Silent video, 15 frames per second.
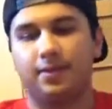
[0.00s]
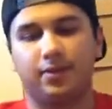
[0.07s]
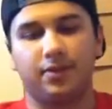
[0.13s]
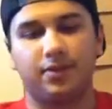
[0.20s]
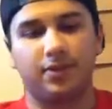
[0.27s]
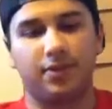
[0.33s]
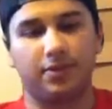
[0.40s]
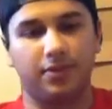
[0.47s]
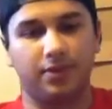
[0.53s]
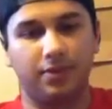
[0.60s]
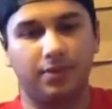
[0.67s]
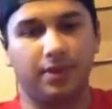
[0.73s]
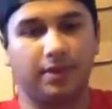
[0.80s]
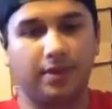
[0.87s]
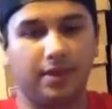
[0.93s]
There's those
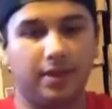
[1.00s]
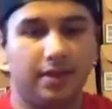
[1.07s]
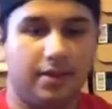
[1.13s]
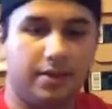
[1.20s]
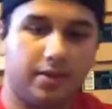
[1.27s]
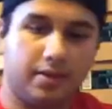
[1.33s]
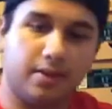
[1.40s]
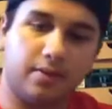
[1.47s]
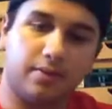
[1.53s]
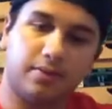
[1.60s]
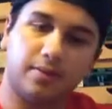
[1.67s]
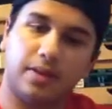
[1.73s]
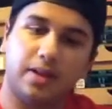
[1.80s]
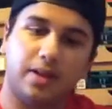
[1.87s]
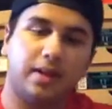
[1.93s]
two right there. Oh.
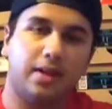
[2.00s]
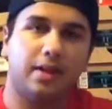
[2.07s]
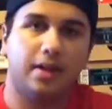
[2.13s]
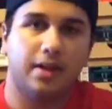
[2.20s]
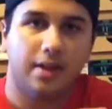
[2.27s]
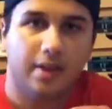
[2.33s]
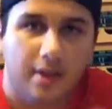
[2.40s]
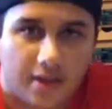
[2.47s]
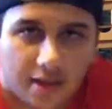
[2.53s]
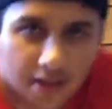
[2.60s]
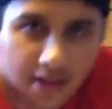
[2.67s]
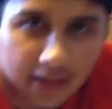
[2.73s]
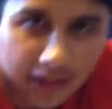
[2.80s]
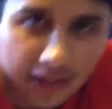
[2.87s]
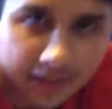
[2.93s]

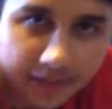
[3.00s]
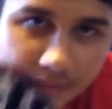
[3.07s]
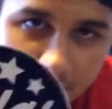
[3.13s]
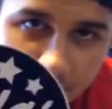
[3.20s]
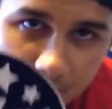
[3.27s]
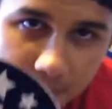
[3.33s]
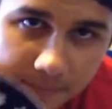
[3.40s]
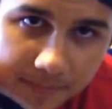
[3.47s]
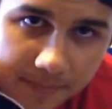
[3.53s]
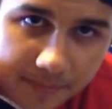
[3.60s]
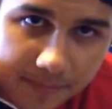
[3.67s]
An Atlas stop.